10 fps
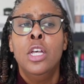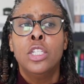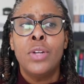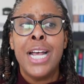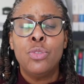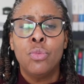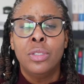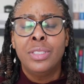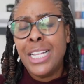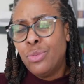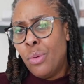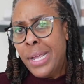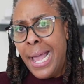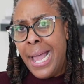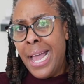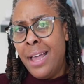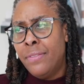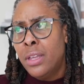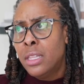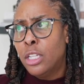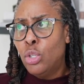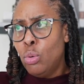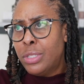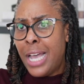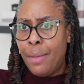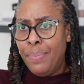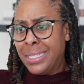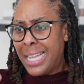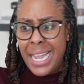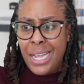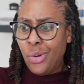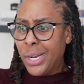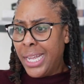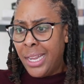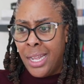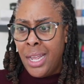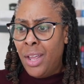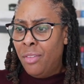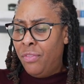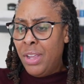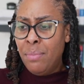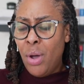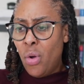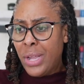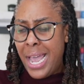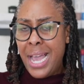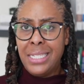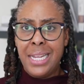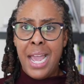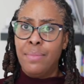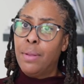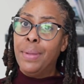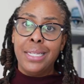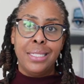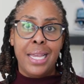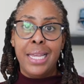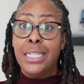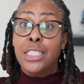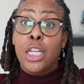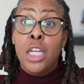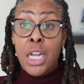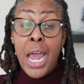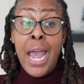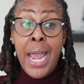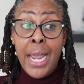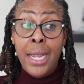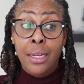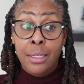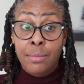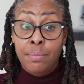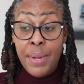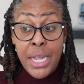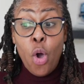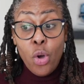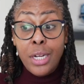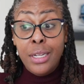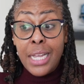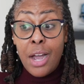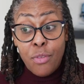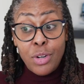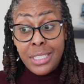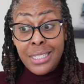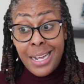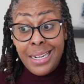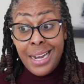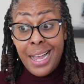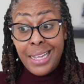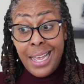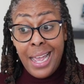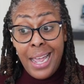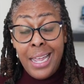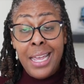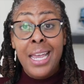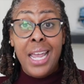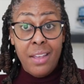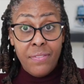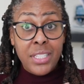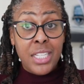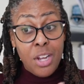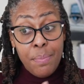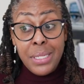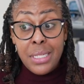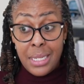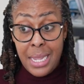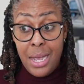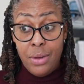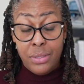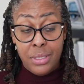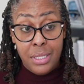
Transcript: so that's what we have. The two topics, I hit on it. Venmo, Cash App. The biggest thing is, hey, be on the lookout for a 1099K if it's in your business account